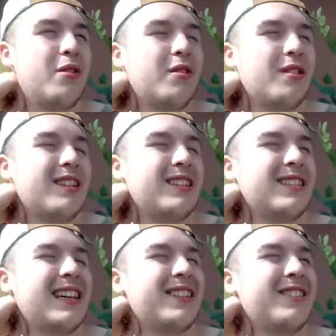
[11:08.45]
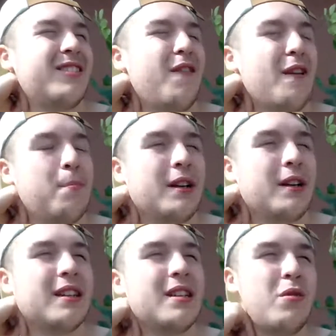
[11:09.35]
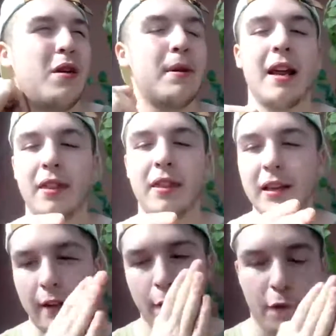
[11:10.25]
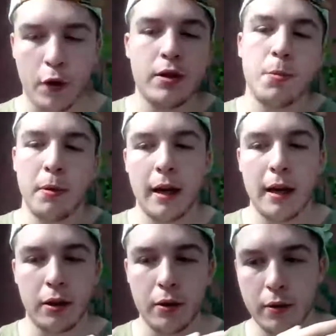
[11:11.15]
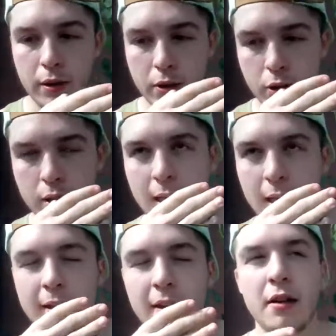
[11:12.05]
I don't know if I'd put it this way, but I think like first playthrough is just like